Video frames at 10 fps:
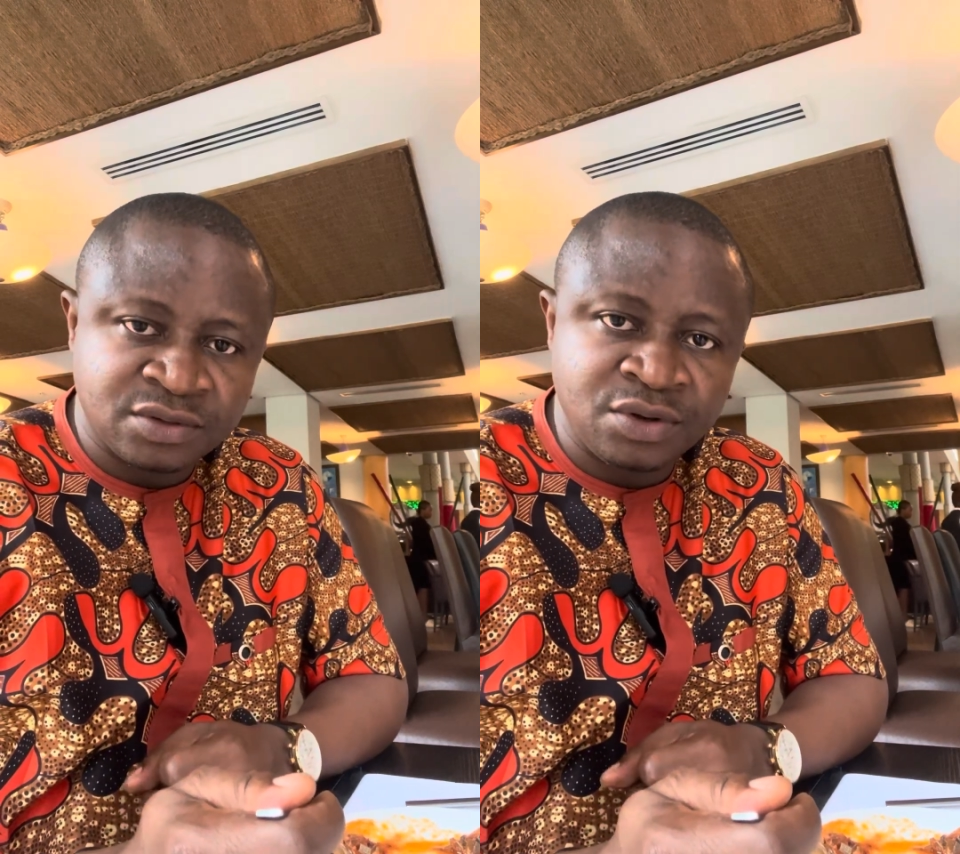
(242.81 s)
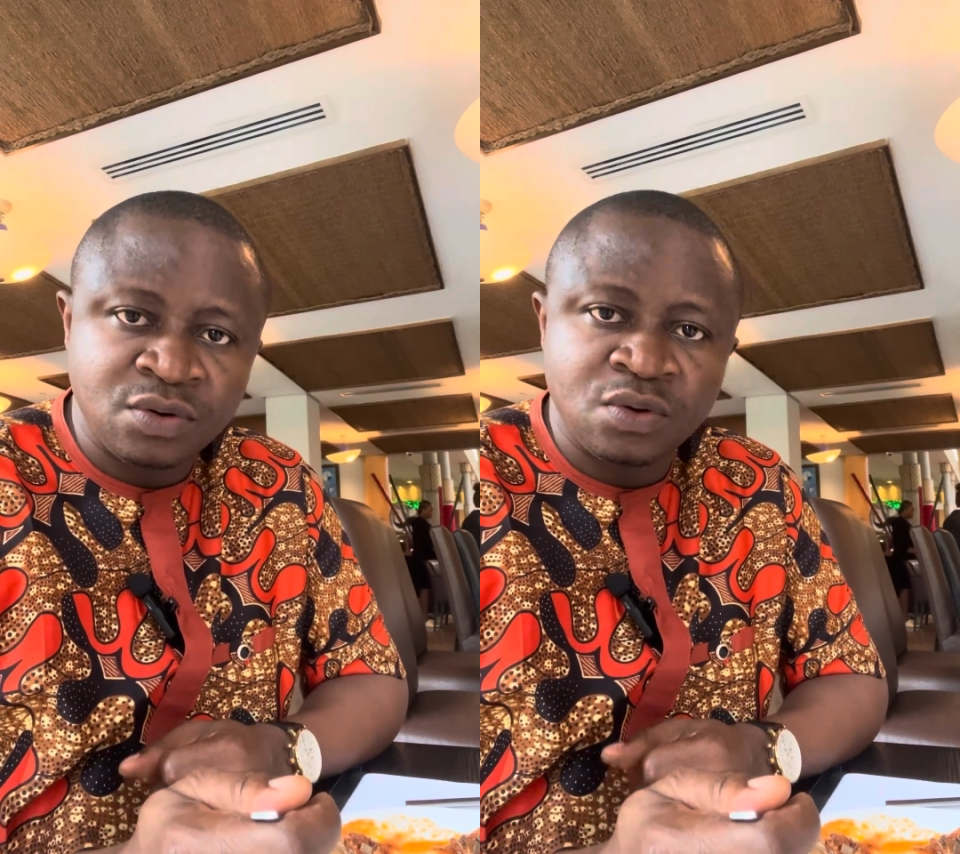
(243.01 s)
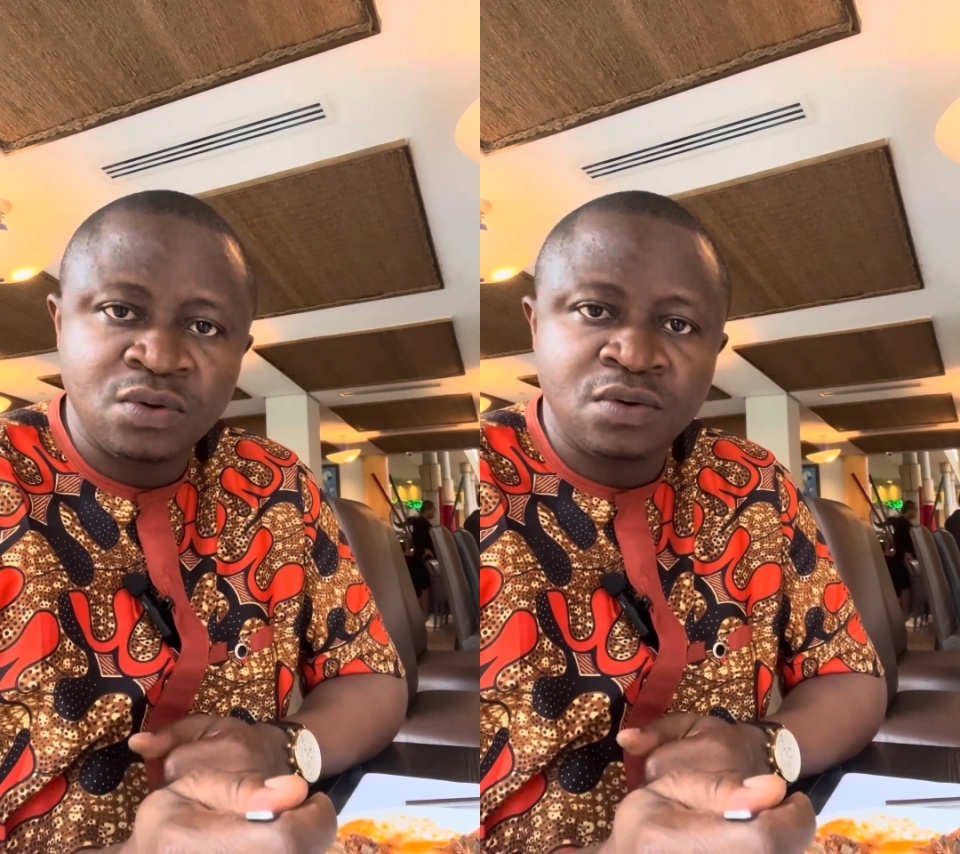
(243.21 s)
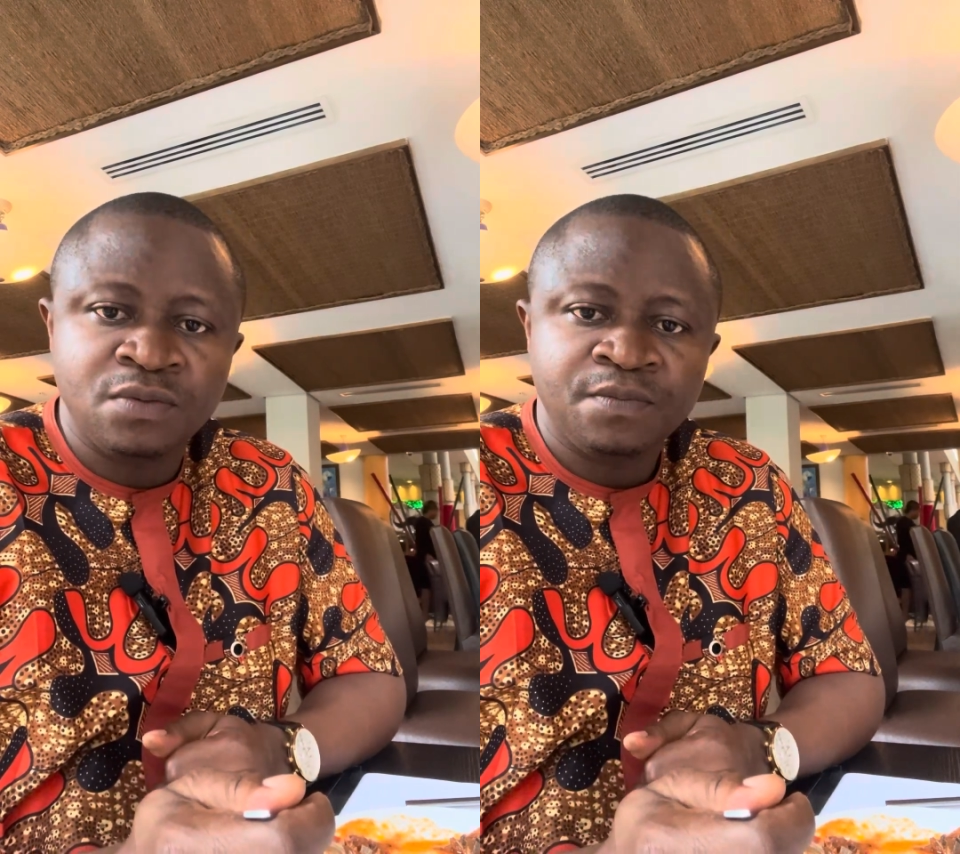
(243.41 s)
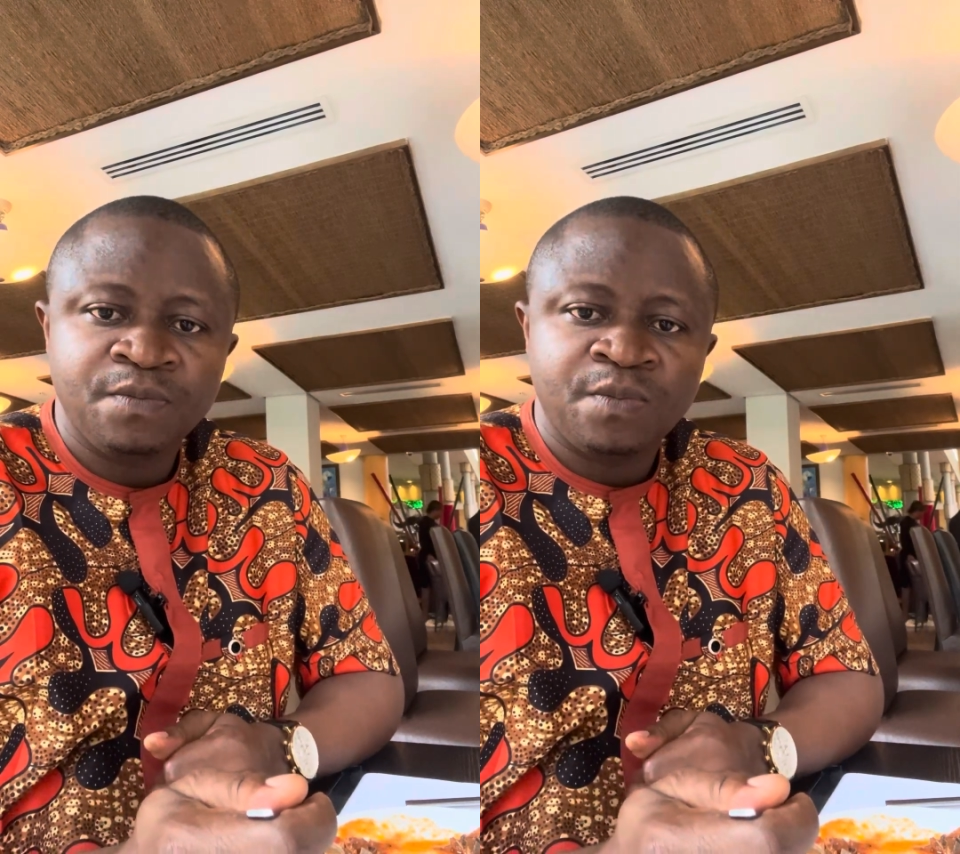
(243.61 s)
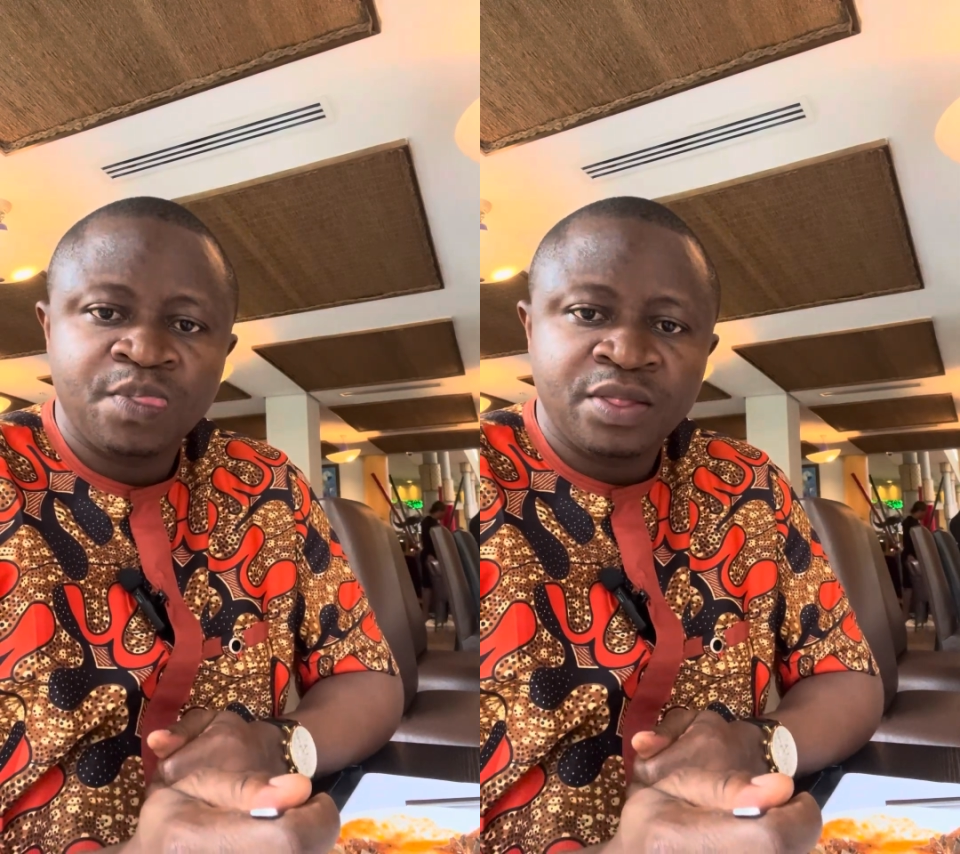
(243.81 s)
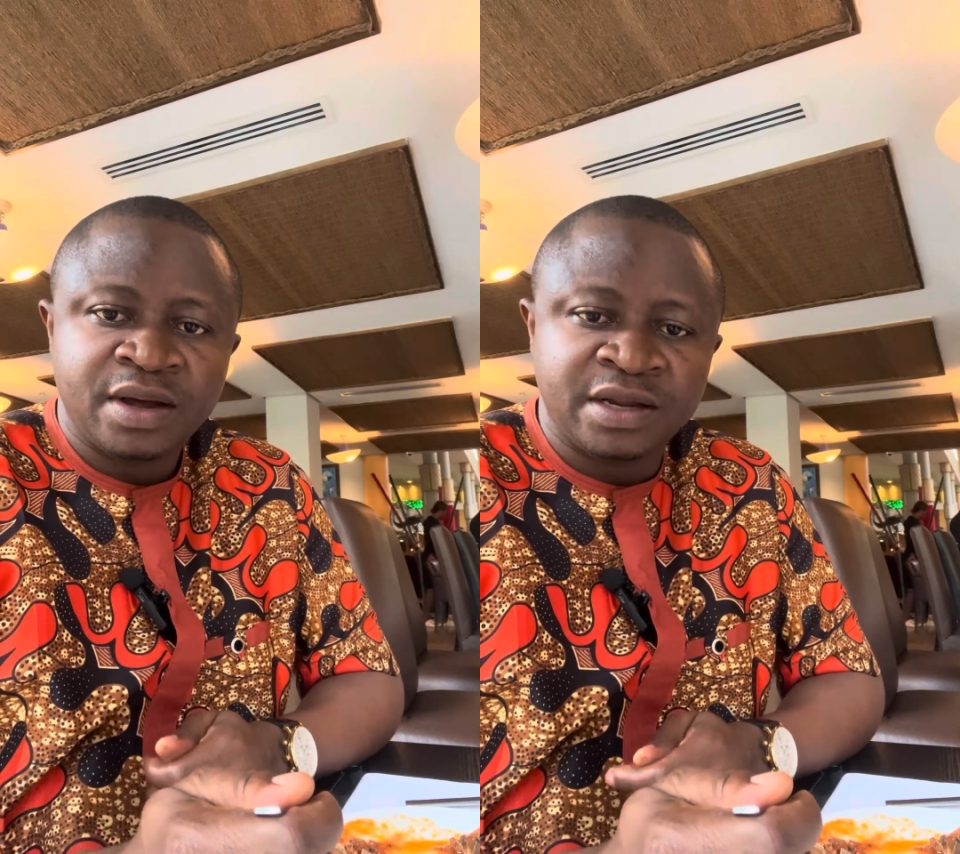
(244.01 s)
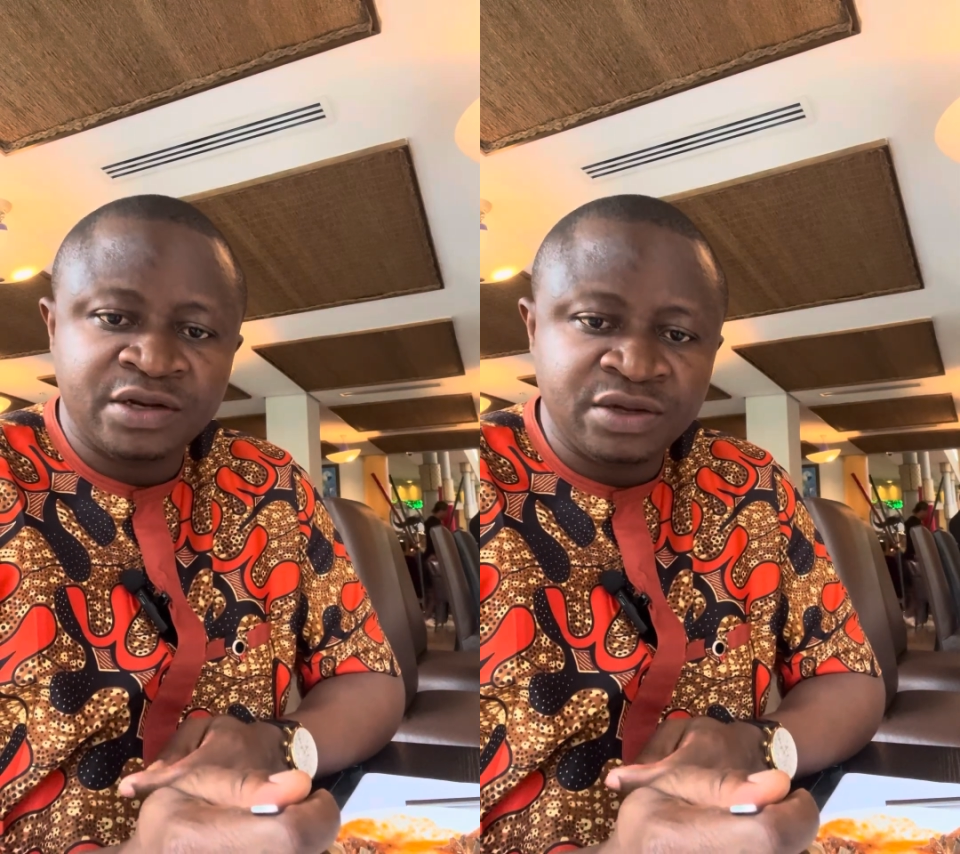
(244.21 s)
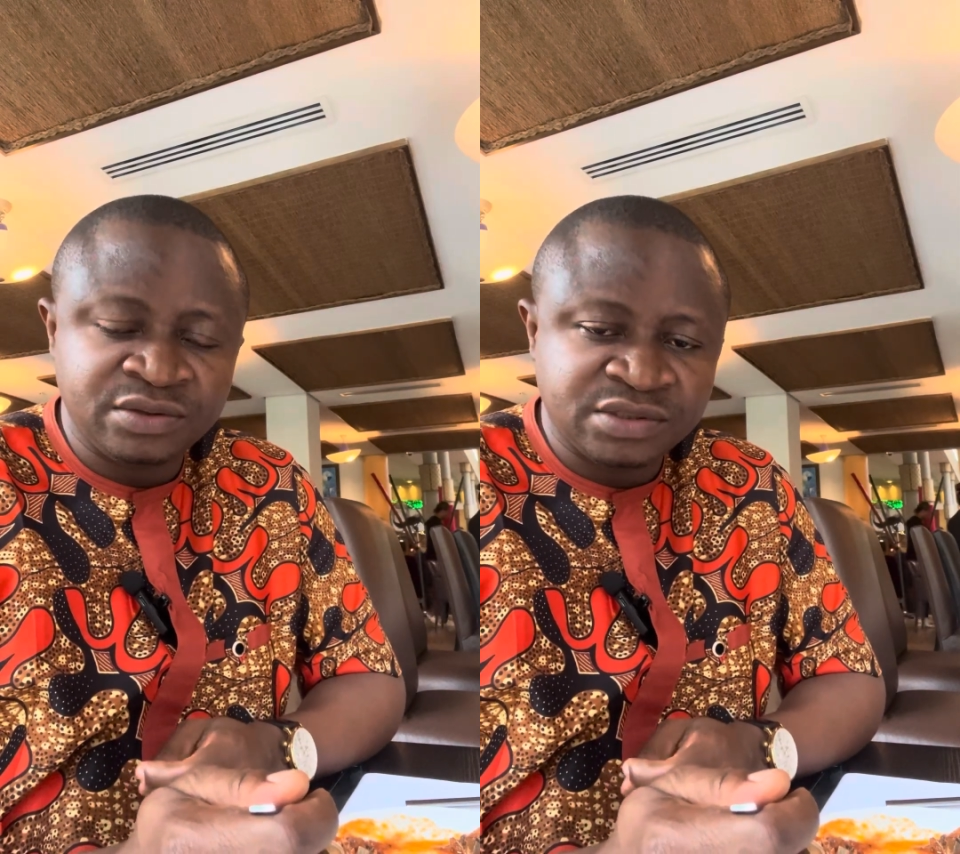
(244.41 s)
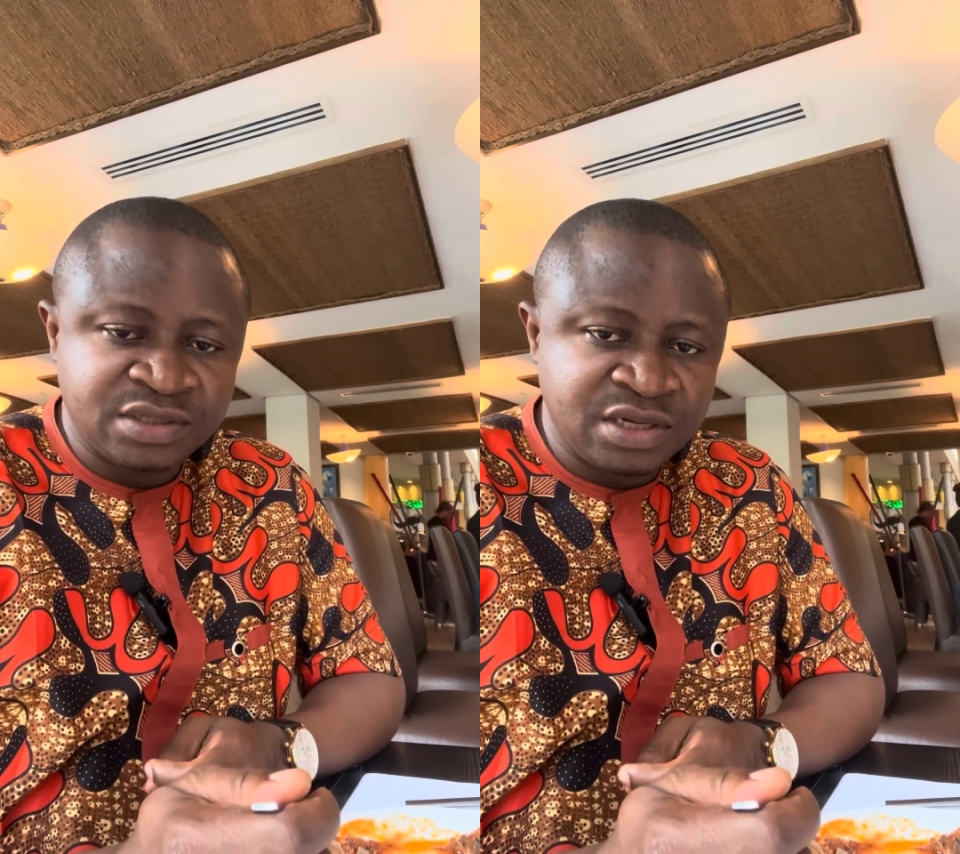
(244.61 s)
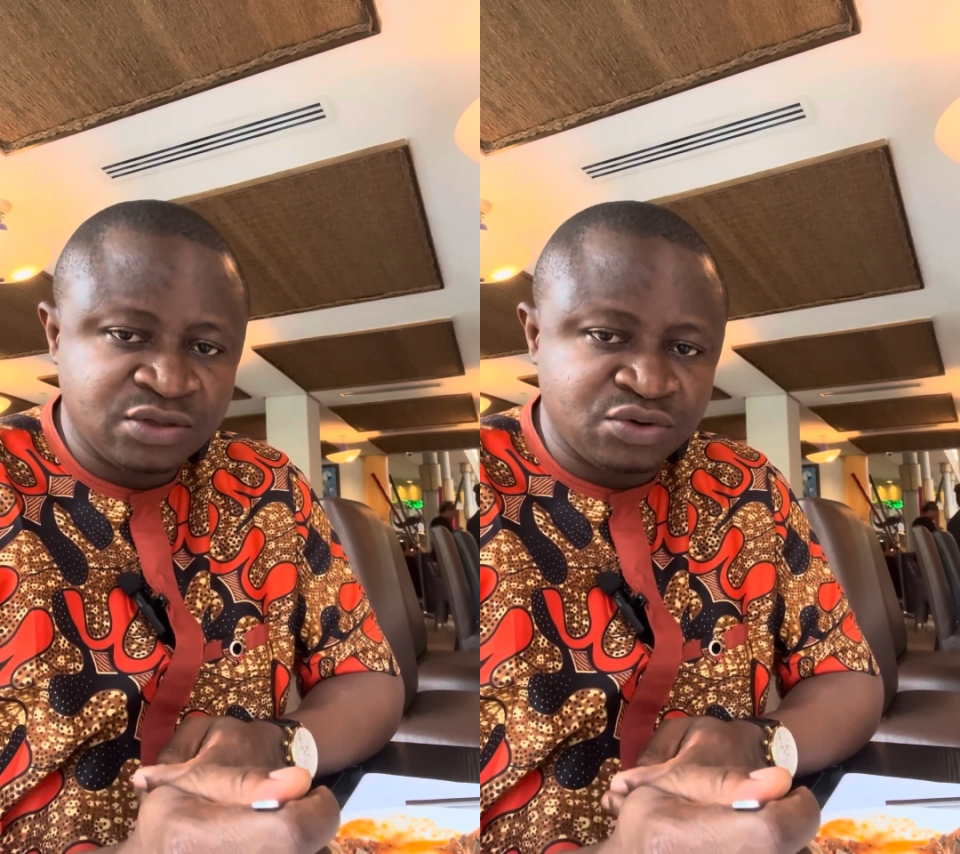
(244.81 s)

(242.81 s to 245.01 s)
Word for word: So you owe a duty